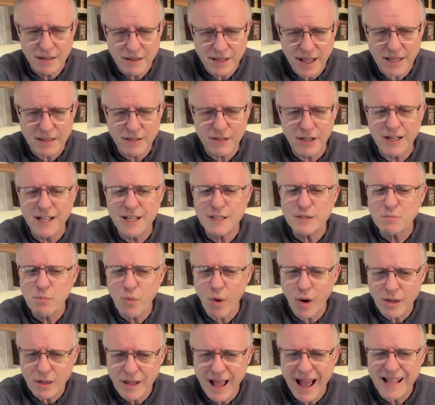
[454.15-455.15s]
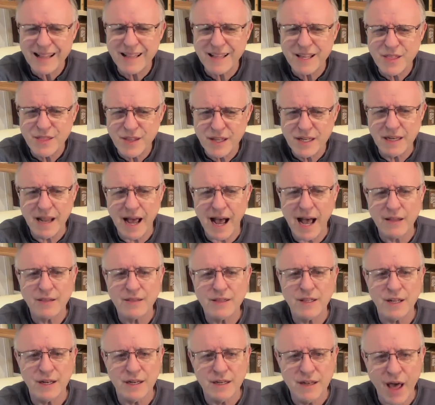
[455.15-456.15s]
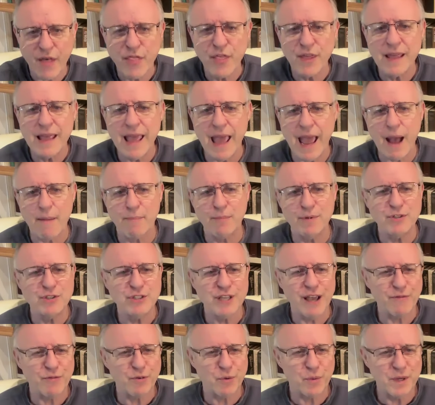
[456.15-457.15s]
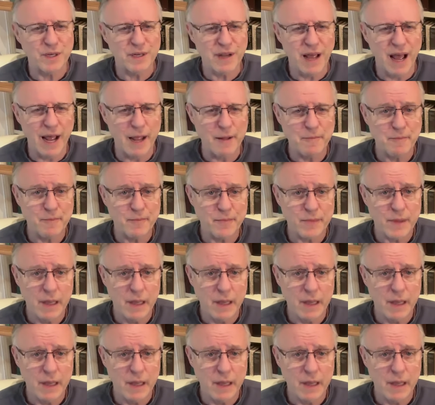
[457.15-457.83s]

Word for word: that it's more likely than not that nothing happens after we die.